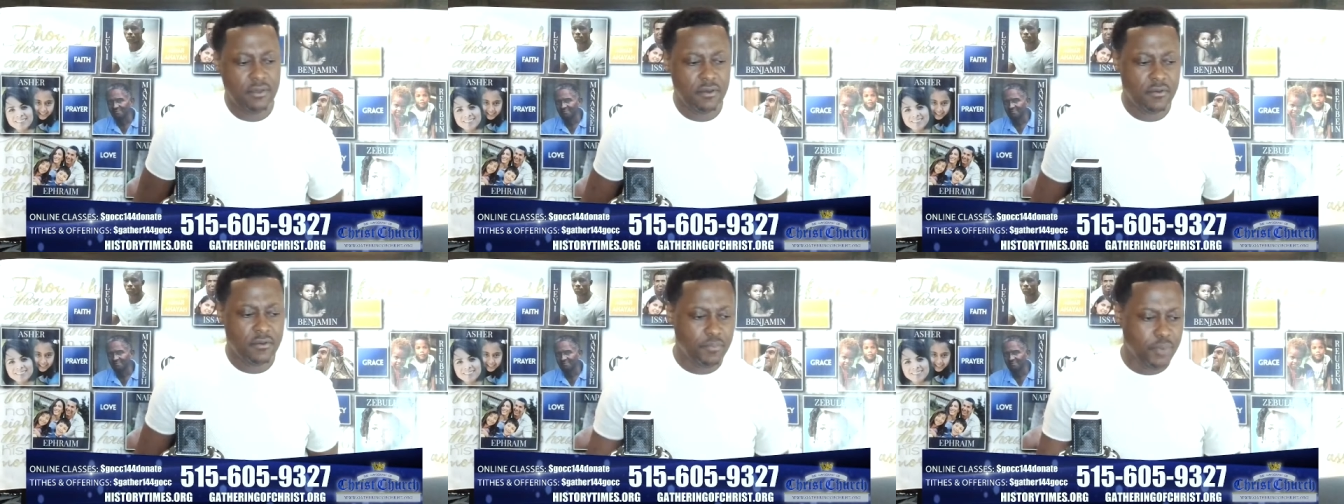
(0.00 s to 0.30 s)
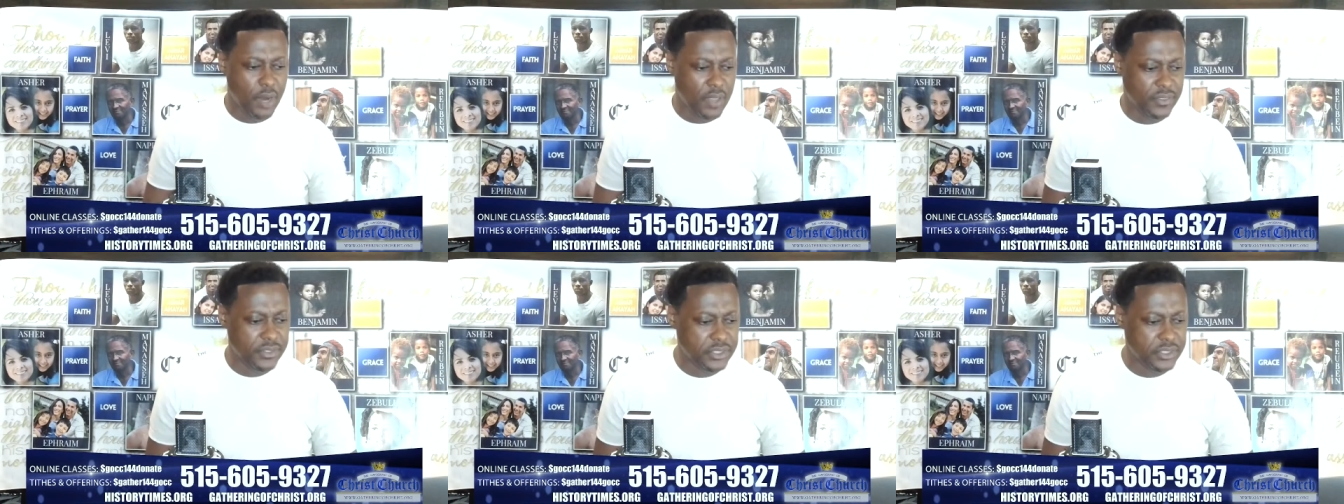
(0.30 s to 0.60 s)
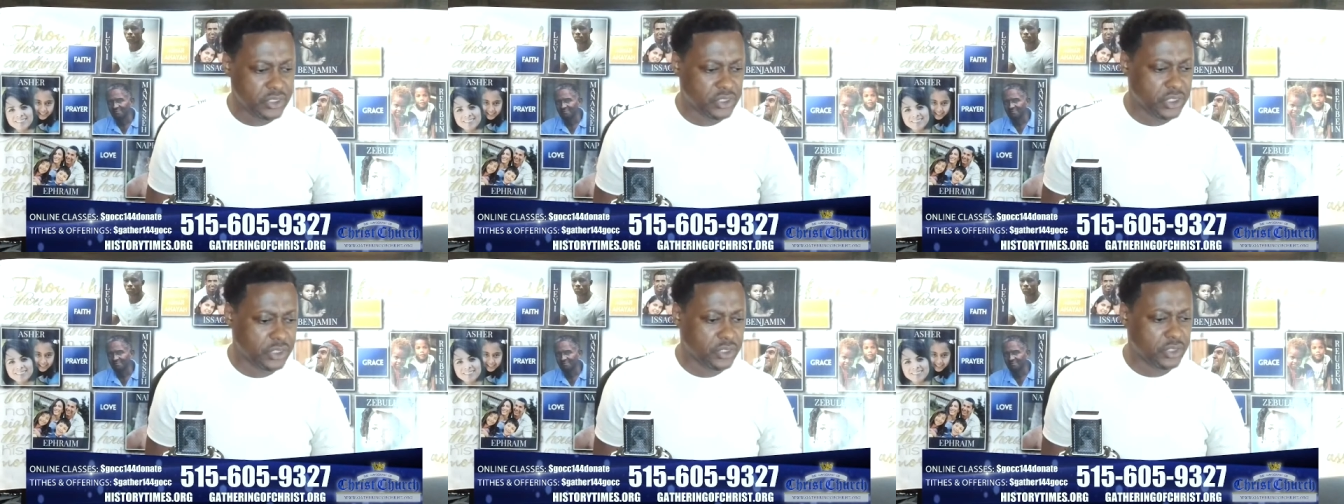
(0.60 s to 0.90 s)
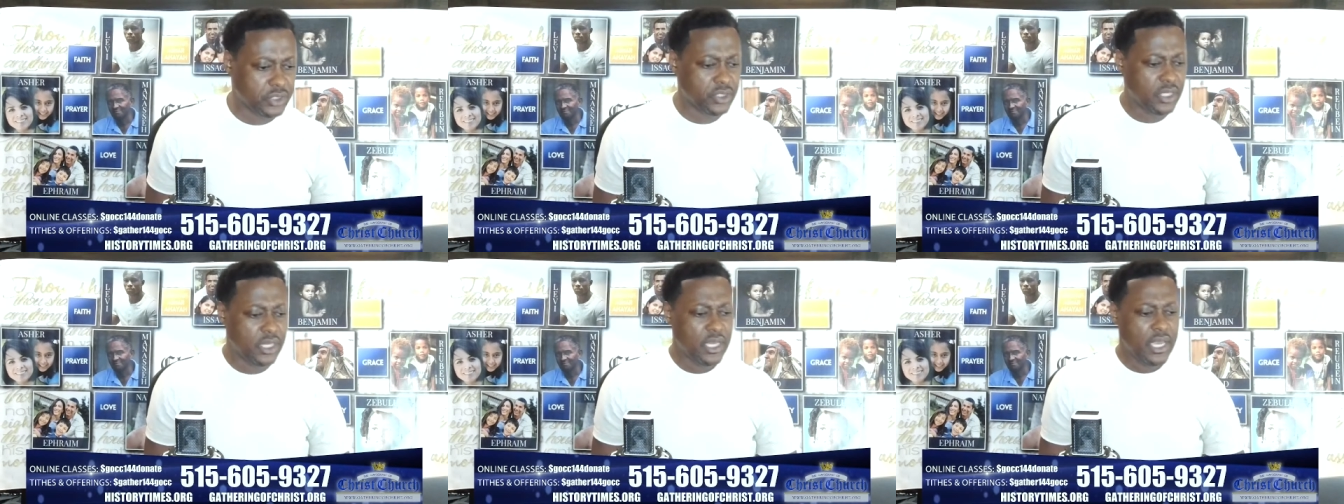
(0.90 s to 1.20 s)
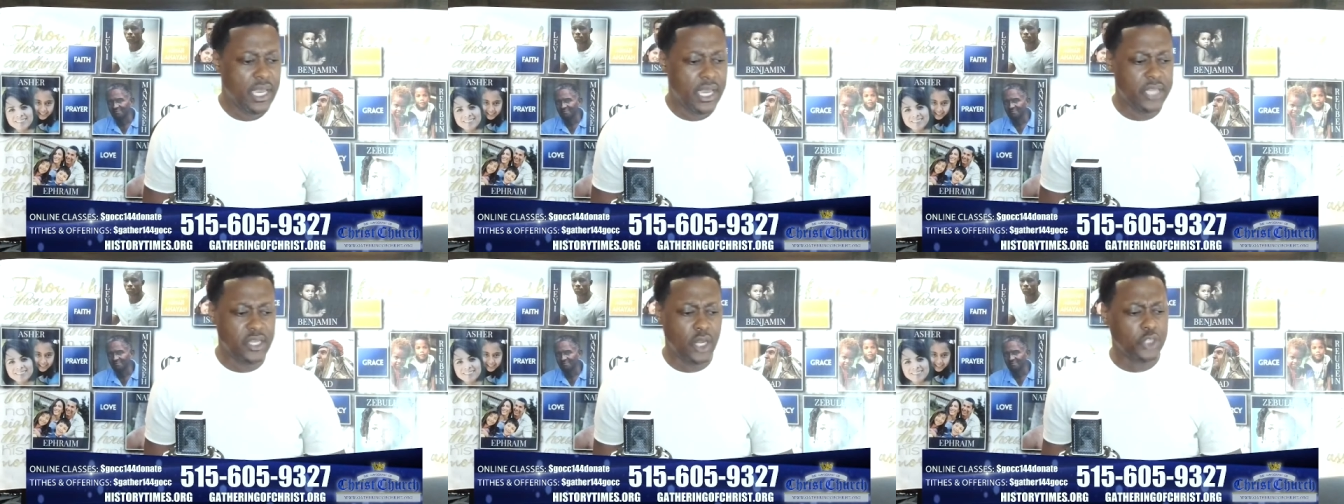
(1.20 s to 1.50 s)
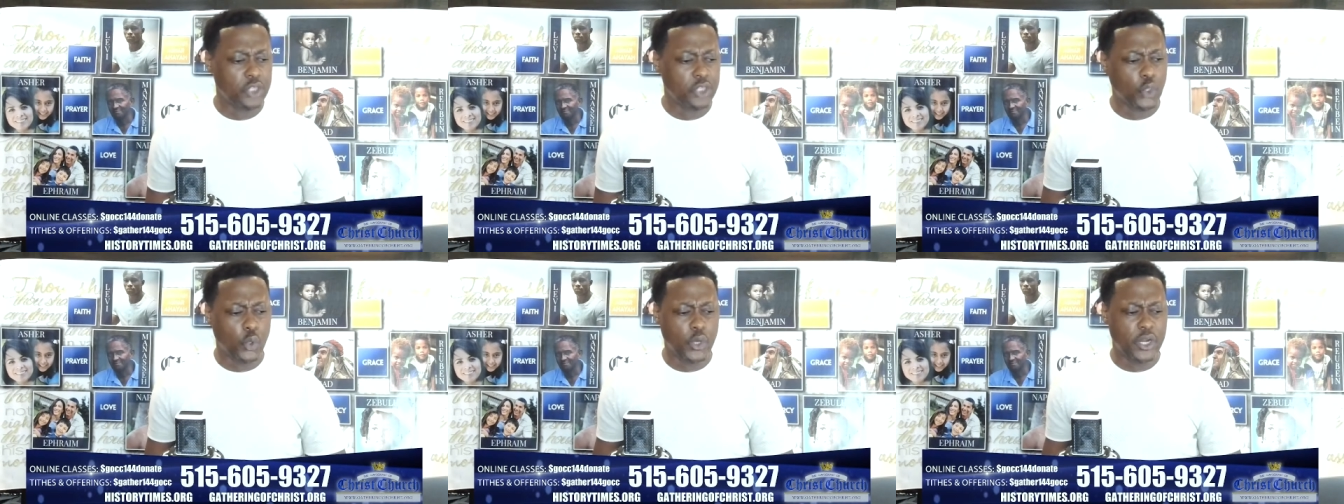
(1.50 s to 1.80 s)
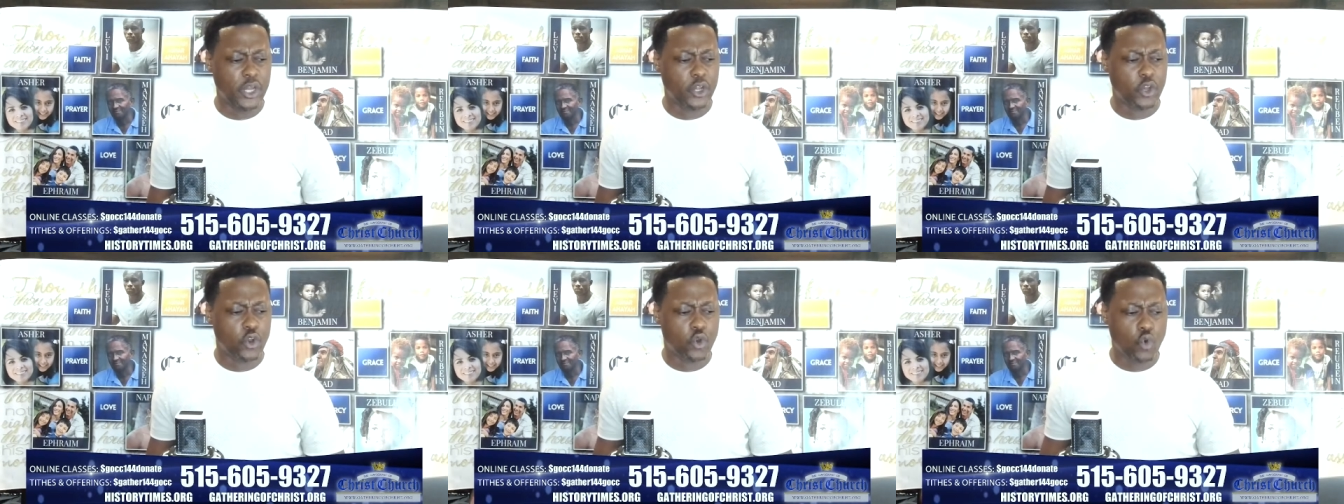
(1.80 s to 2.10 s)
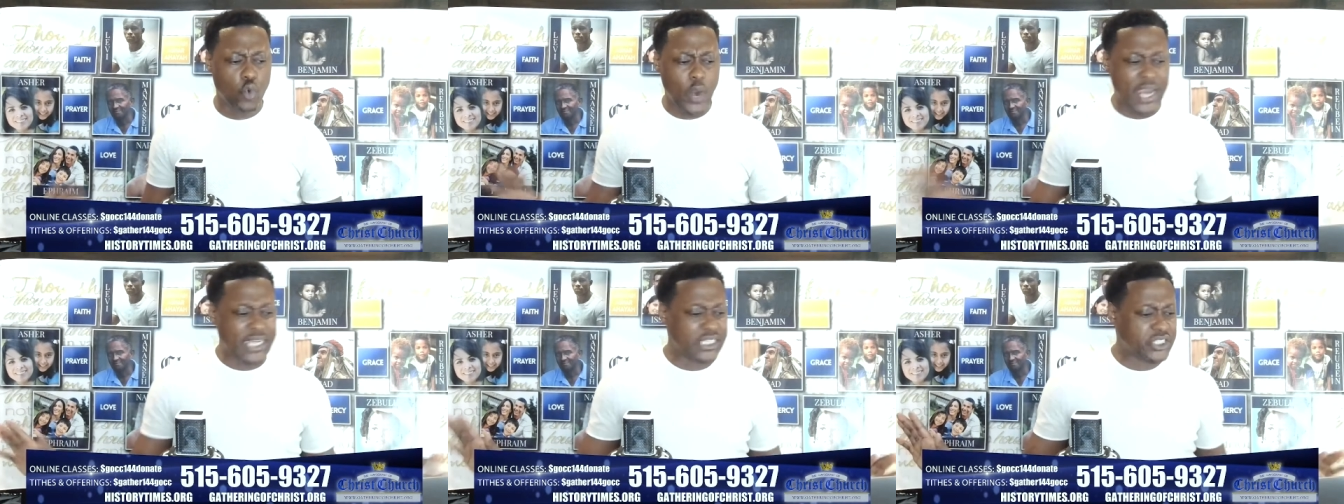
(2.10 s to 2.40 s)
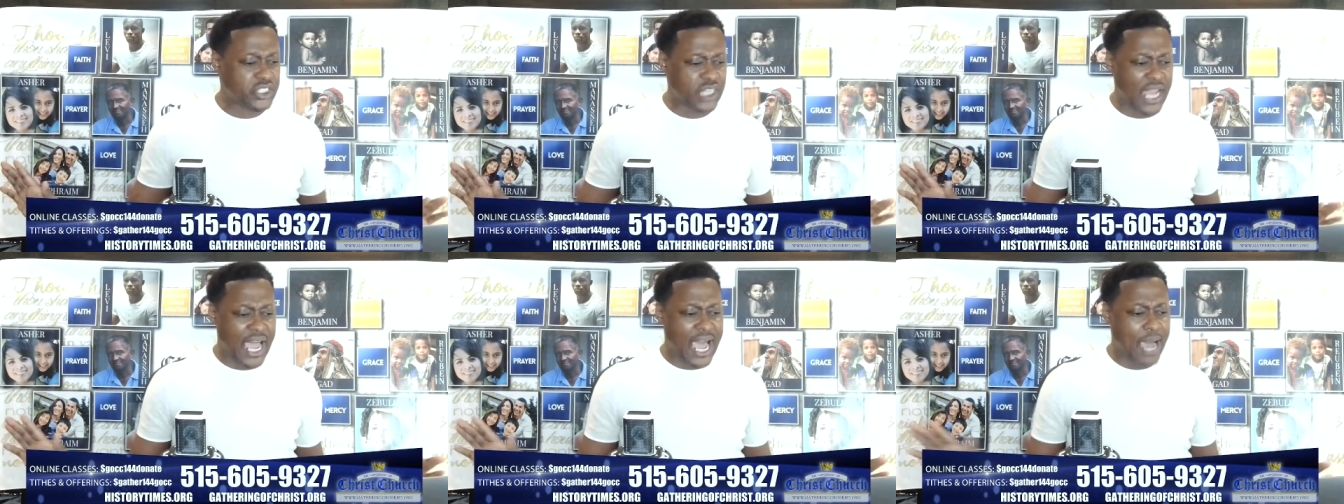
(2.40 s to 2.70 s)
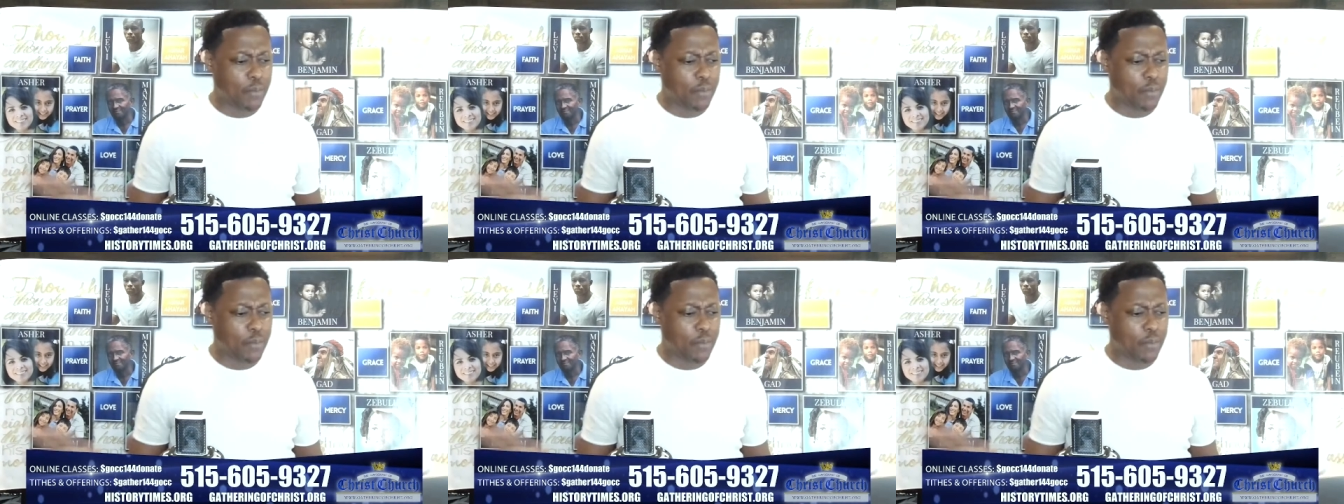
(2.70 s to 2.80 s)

brothers and sisters and y'all doing a great job.